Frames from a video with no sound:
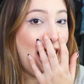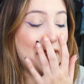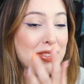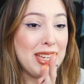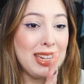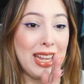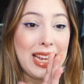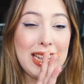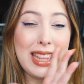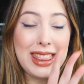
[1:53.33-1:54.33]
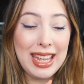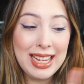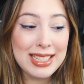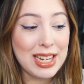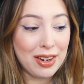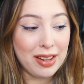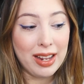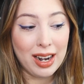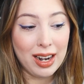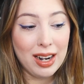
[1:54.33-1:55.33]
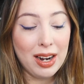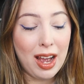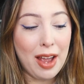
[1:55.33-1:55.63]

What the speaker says: I've seen like things here and there.